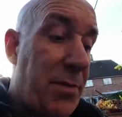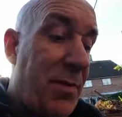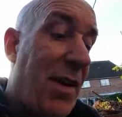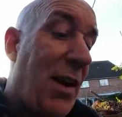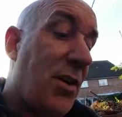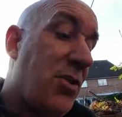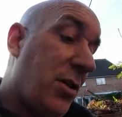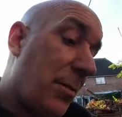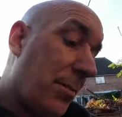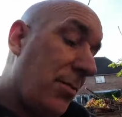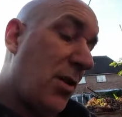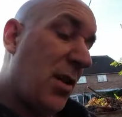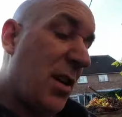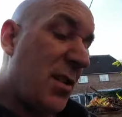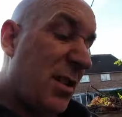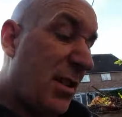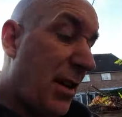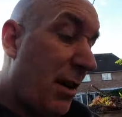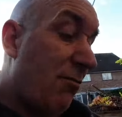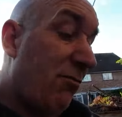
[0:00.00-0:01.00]
Then I should just,
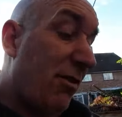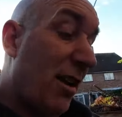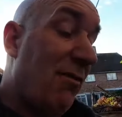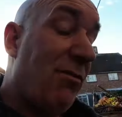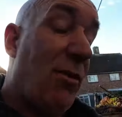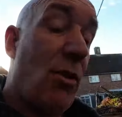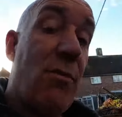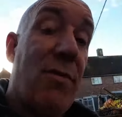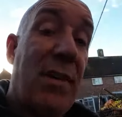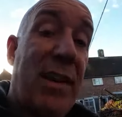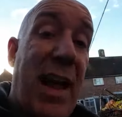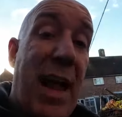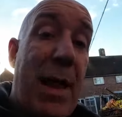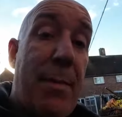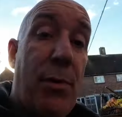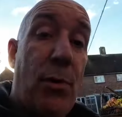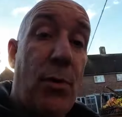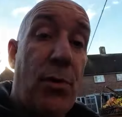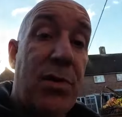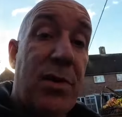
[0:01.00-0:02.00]
as I say, reroute the
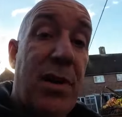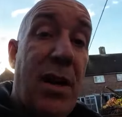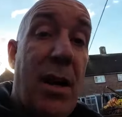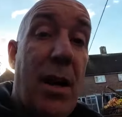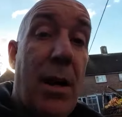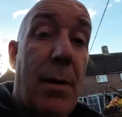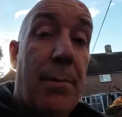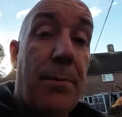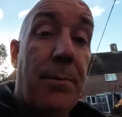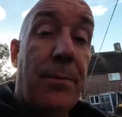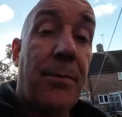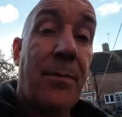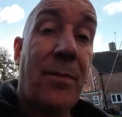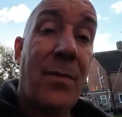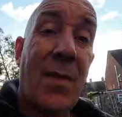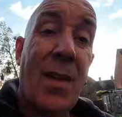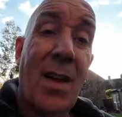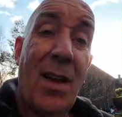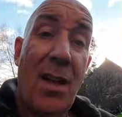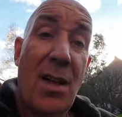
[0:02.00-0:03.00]
cables
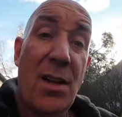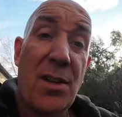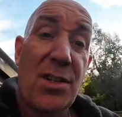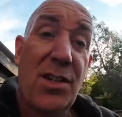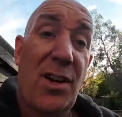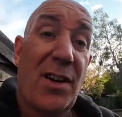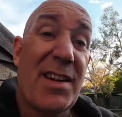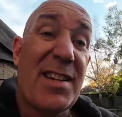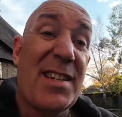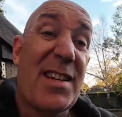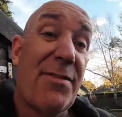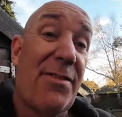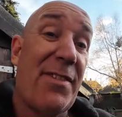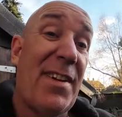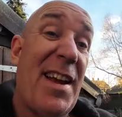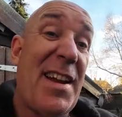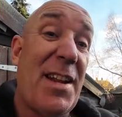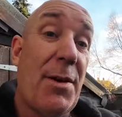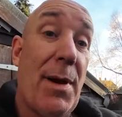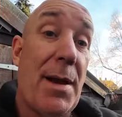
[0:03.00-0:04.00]
slightly
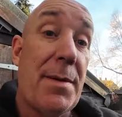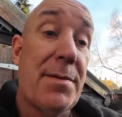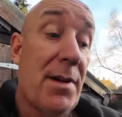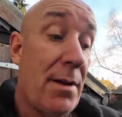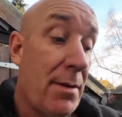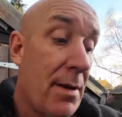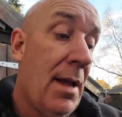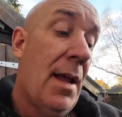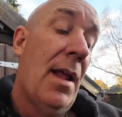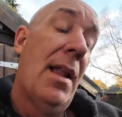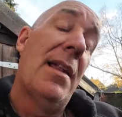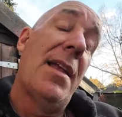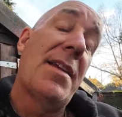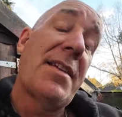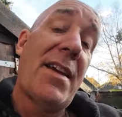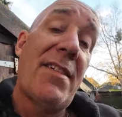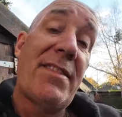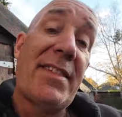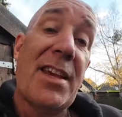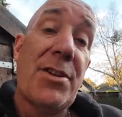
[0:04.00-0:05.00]
different anyway. So let's
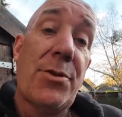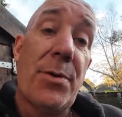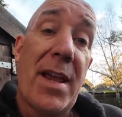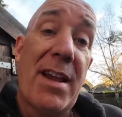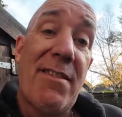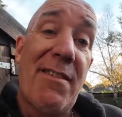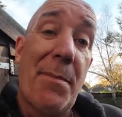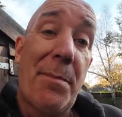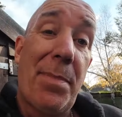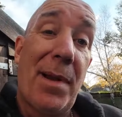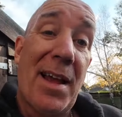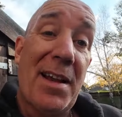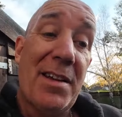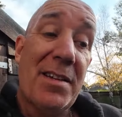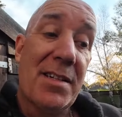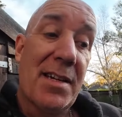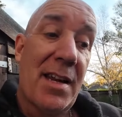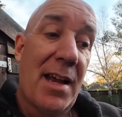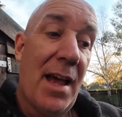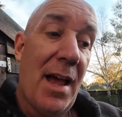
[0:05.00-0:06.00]
get the diesel heater in
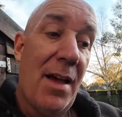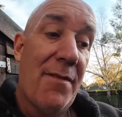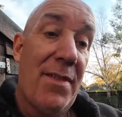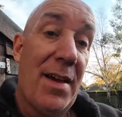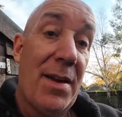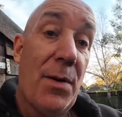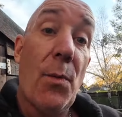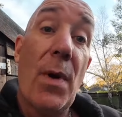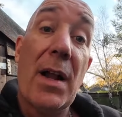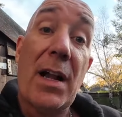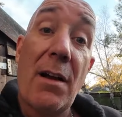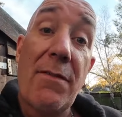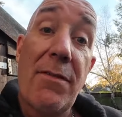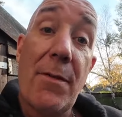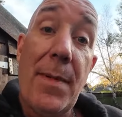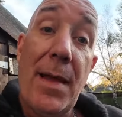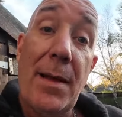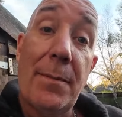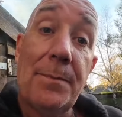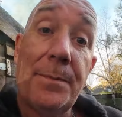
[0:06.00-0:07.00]
place and then we'll go from
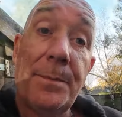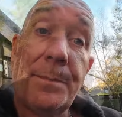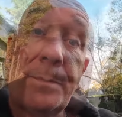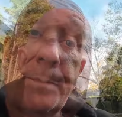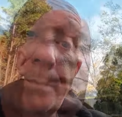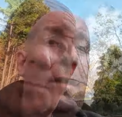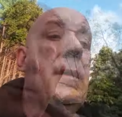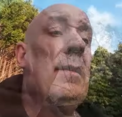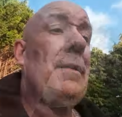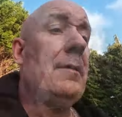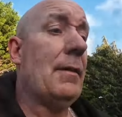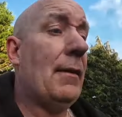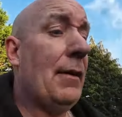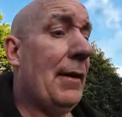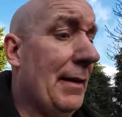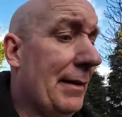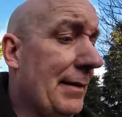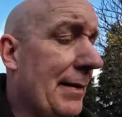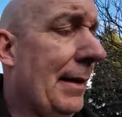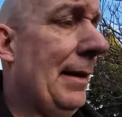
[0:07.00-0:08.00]
there.
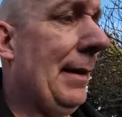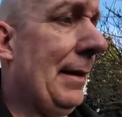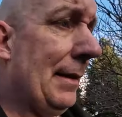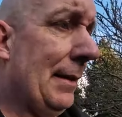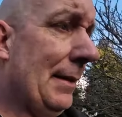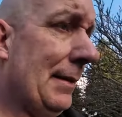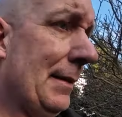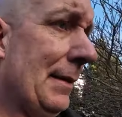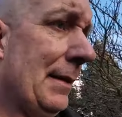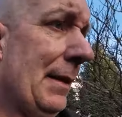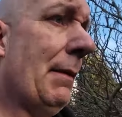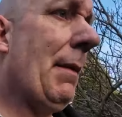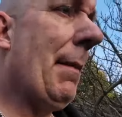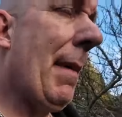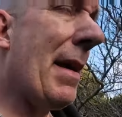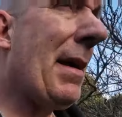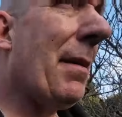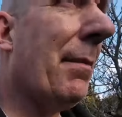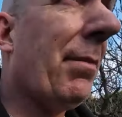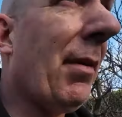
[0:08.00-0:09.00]
Right, so we're
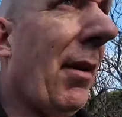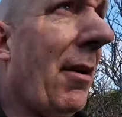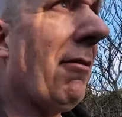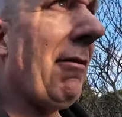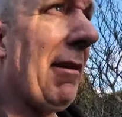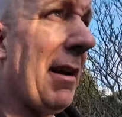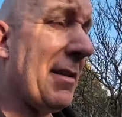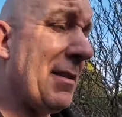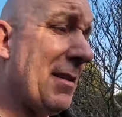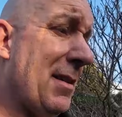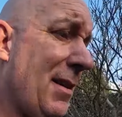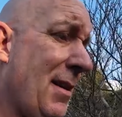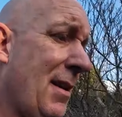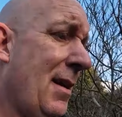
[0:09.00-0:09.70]
making progress.